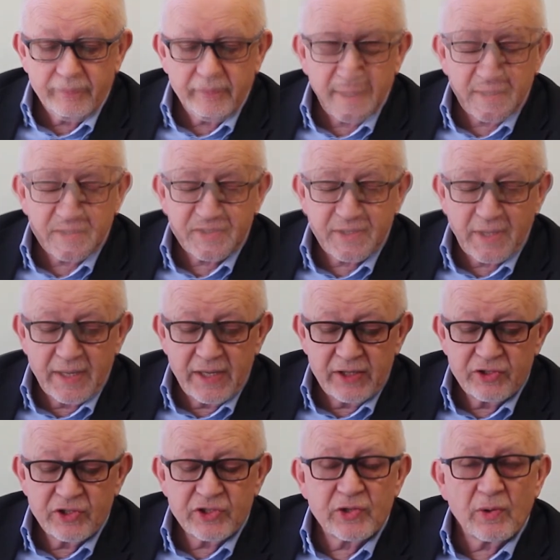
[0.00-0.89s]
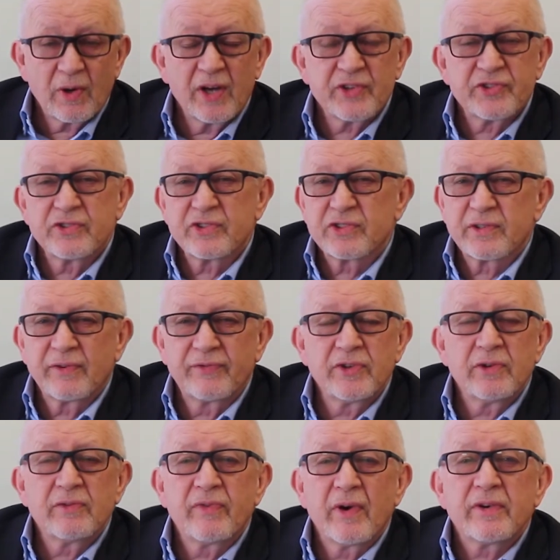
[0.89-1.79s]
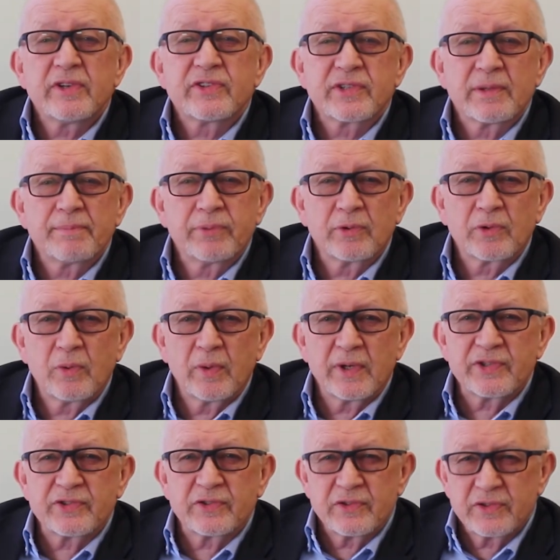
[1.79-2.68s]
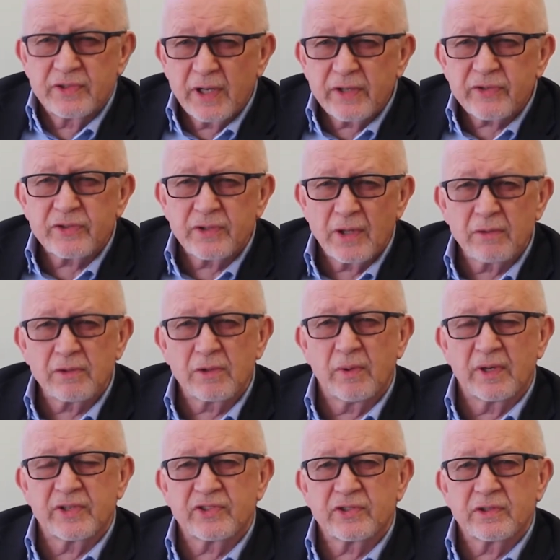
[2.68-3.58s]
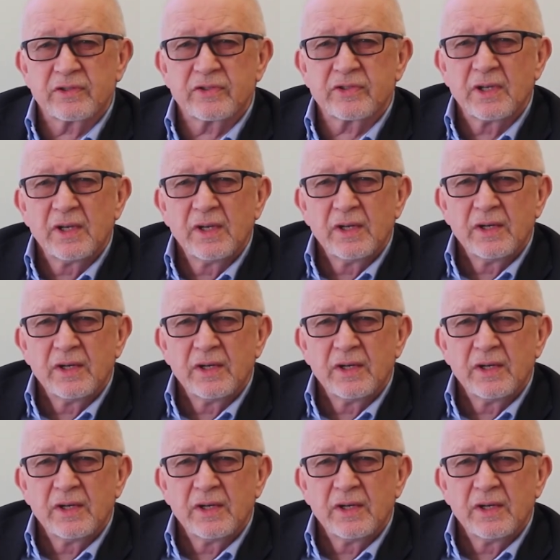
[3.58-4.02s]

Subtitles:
The next stage is to answer just a few very simple questions, yes, no questions,